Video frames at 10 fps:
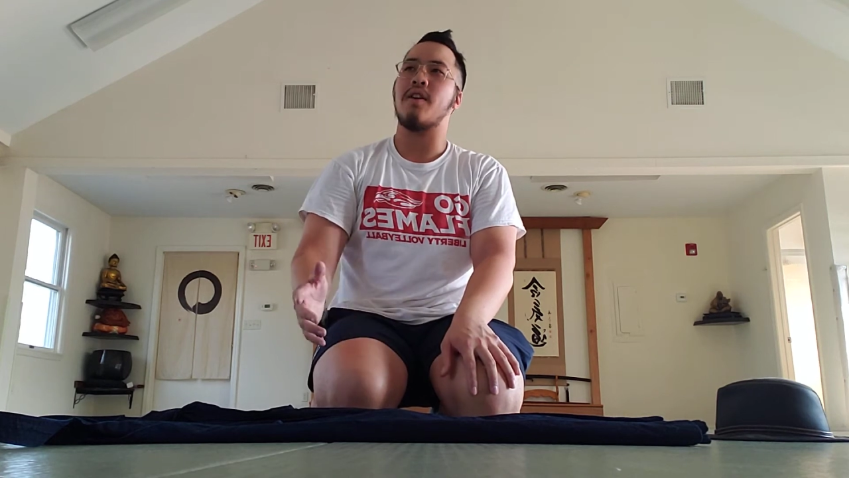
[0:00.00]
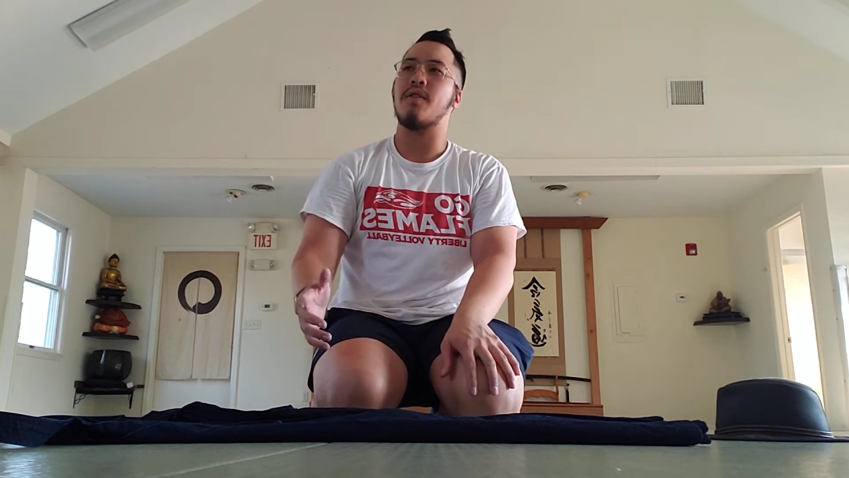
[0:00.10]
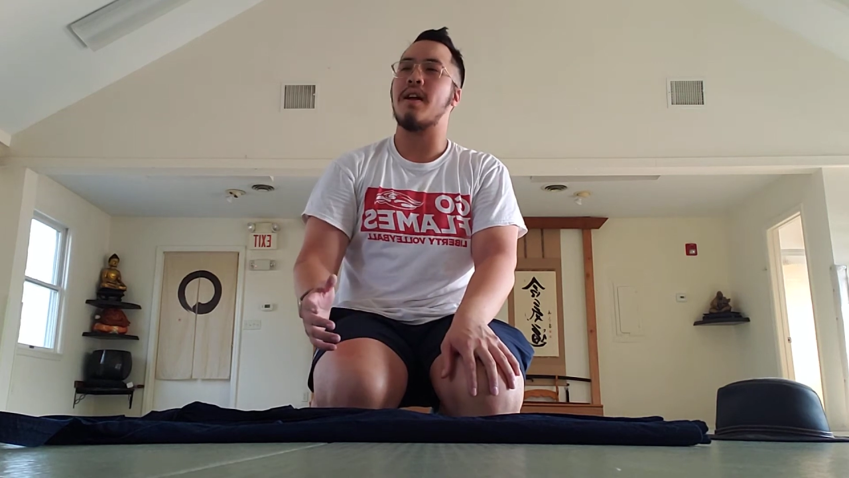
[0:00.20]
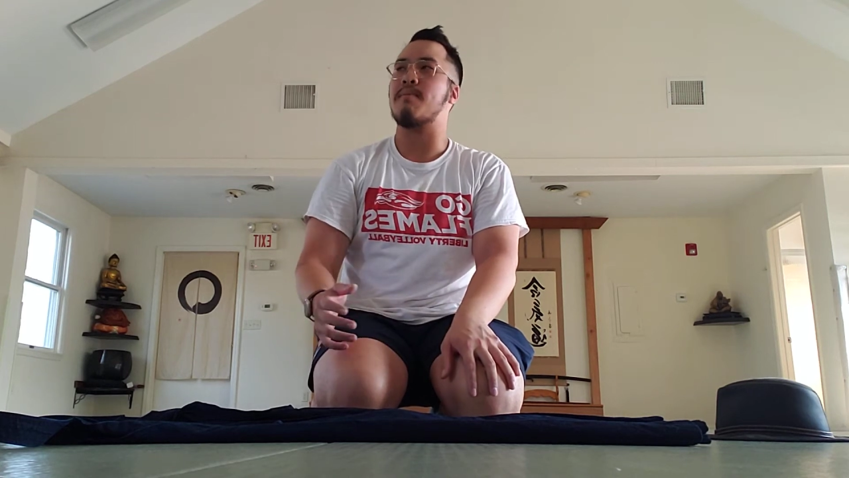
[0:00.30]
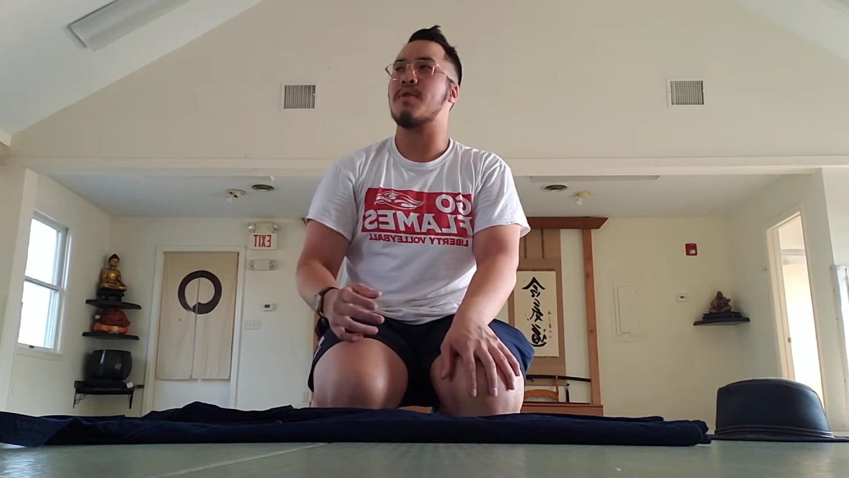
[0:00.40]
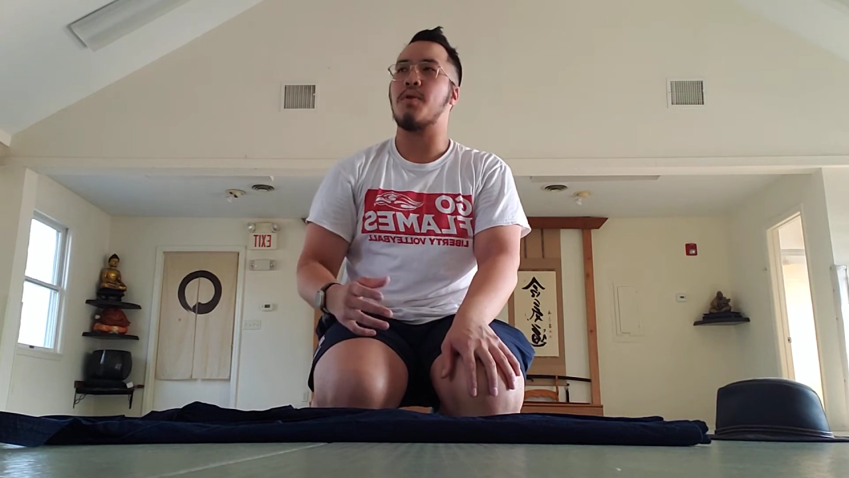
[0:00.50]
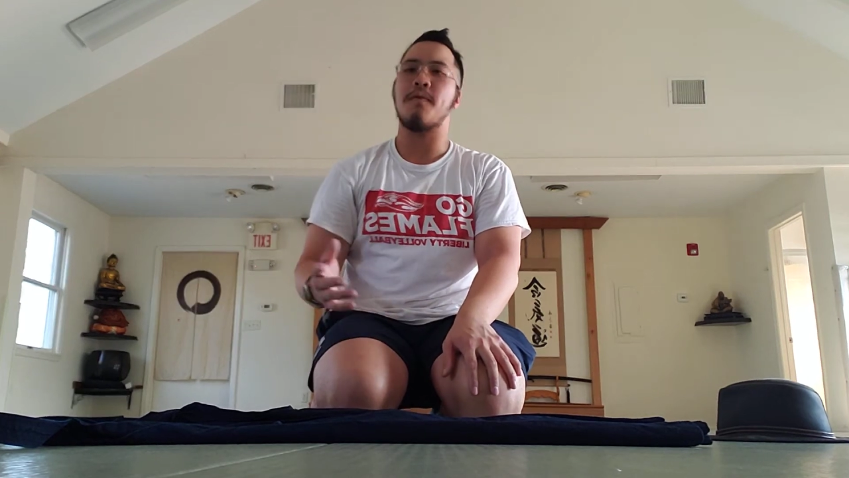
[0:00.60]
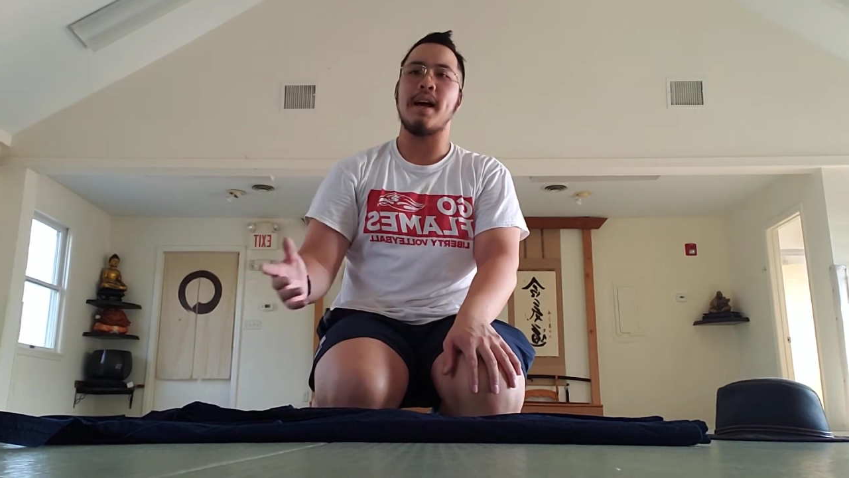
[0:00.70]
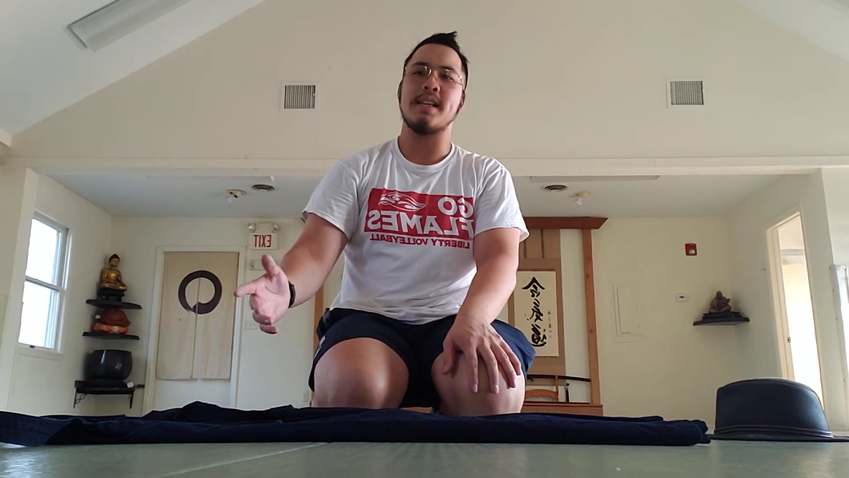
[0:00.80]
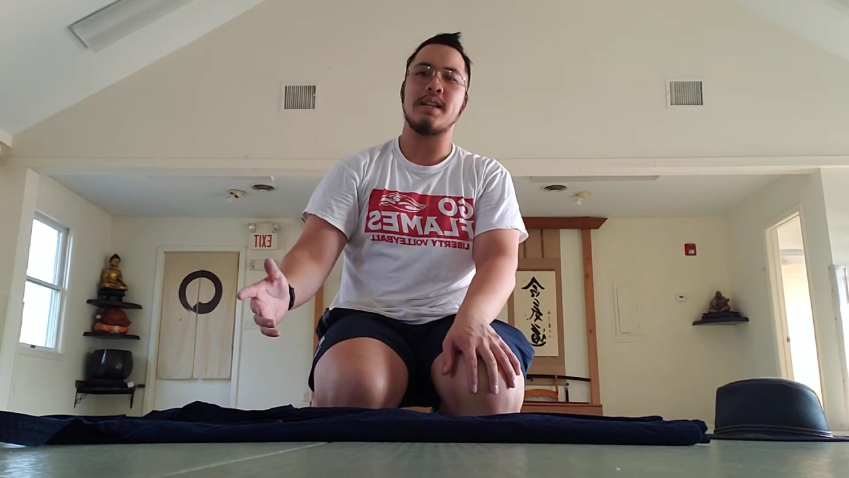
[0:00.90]
and I'm so
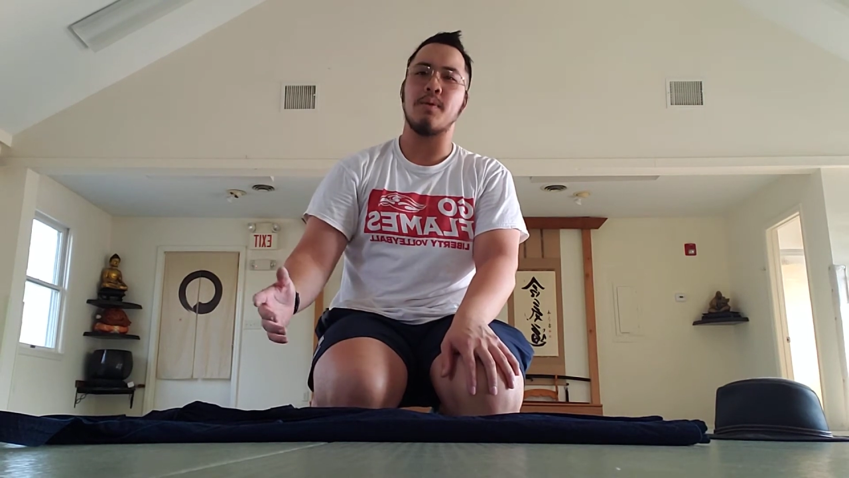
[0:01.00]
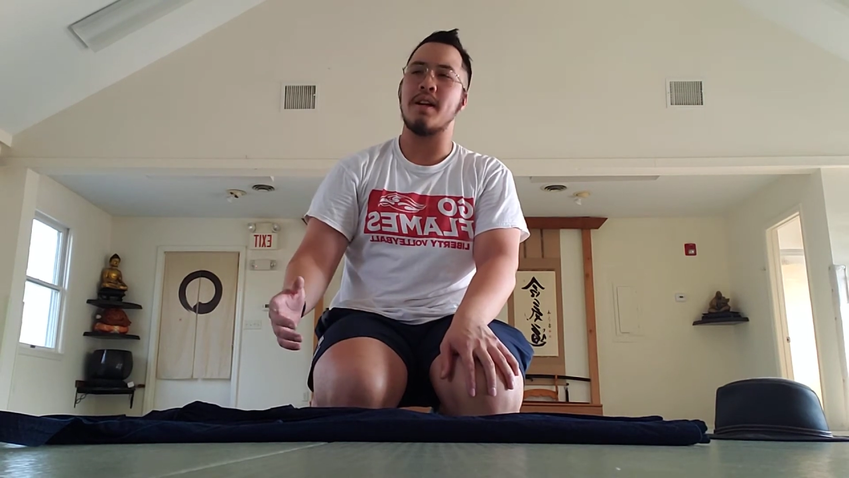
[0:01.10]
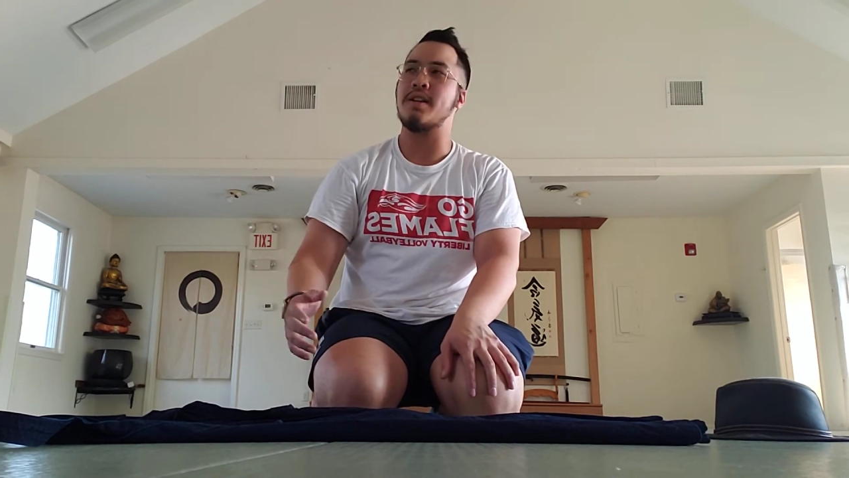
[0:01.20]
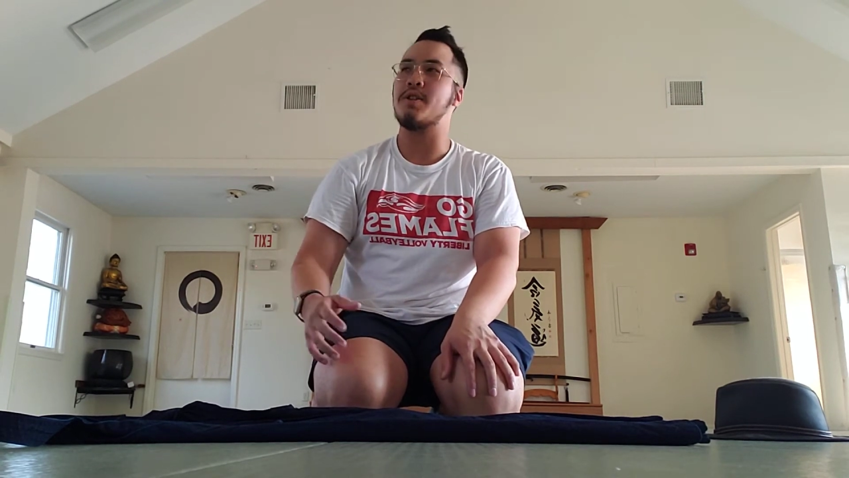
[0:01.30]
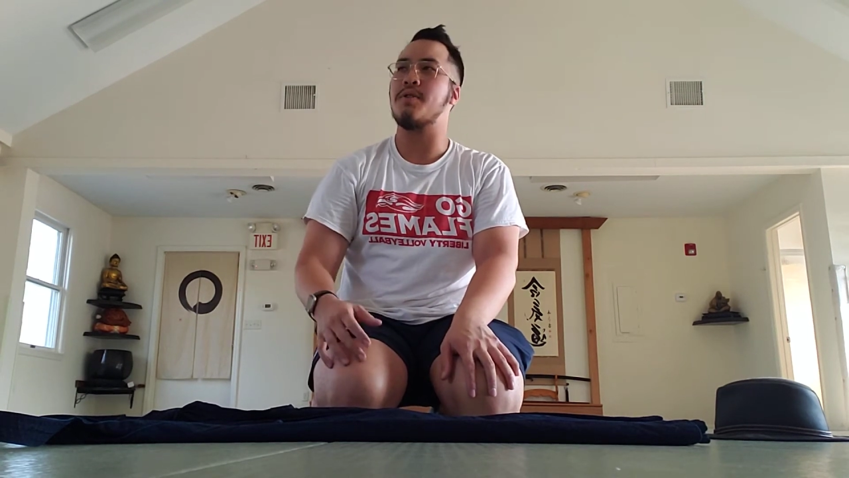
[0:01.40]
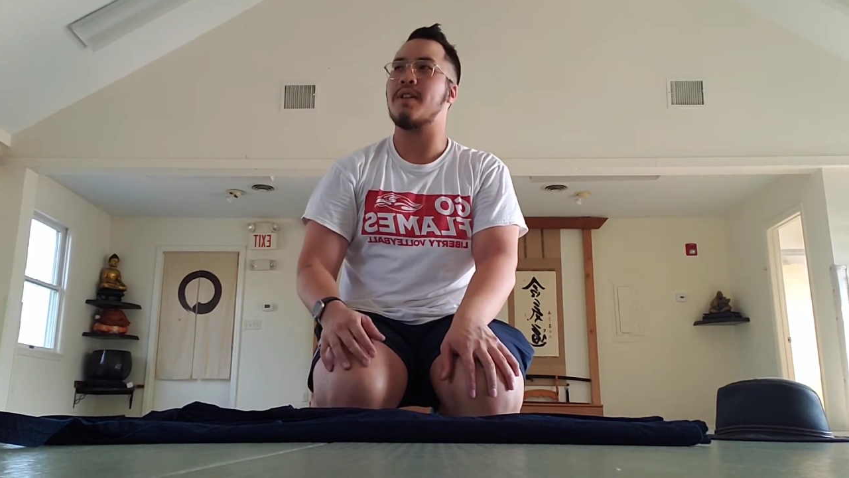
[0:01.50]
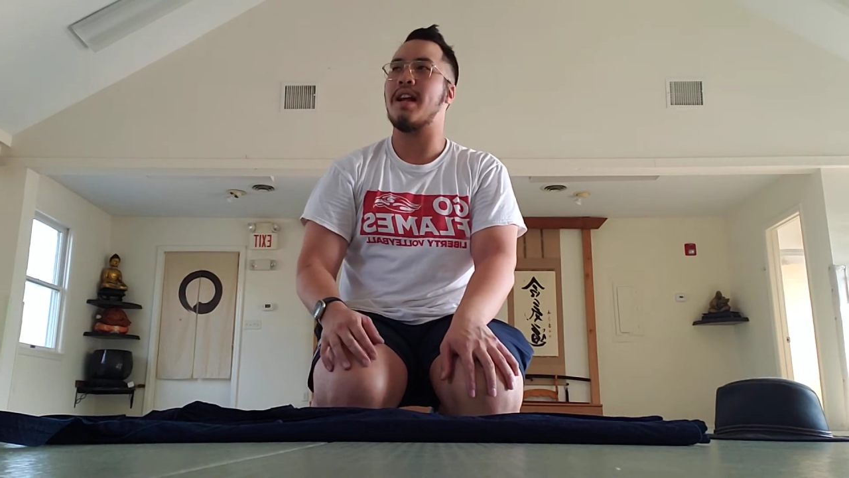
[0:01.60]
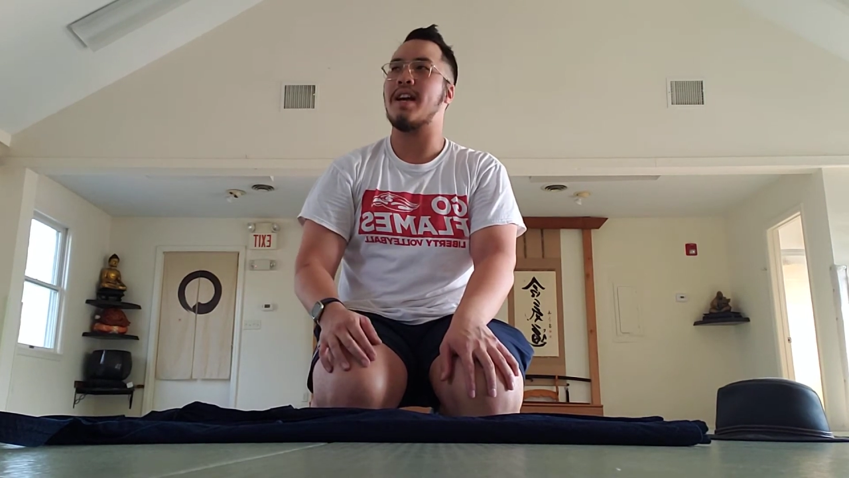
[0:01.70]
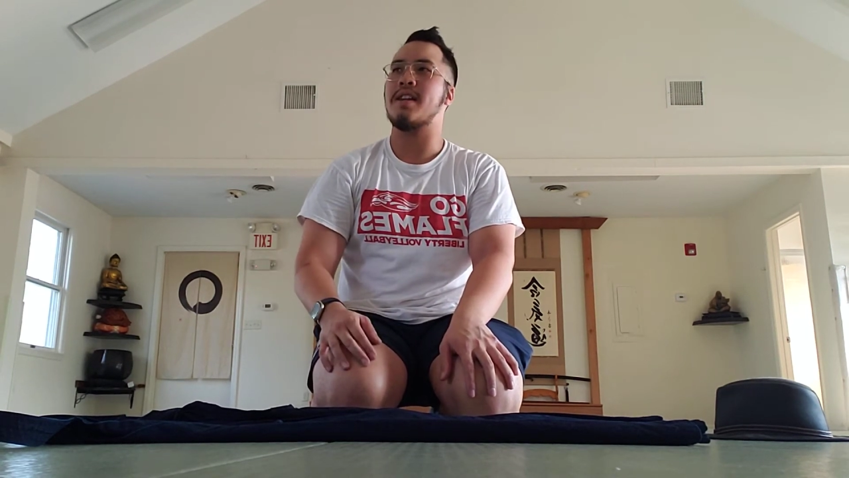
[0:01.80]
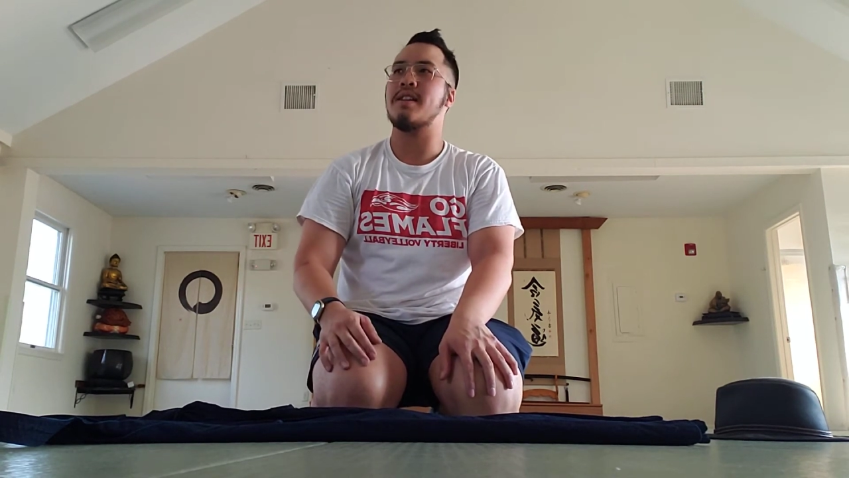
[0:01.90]
fast at what I do that
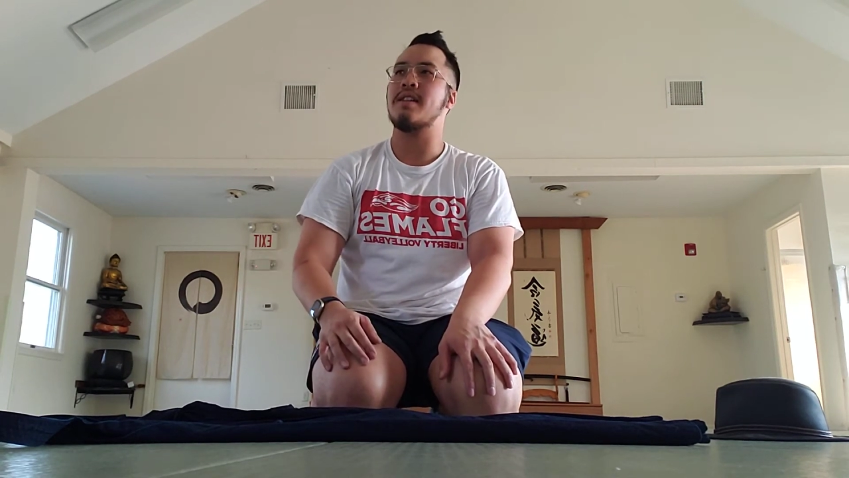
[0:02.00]
I can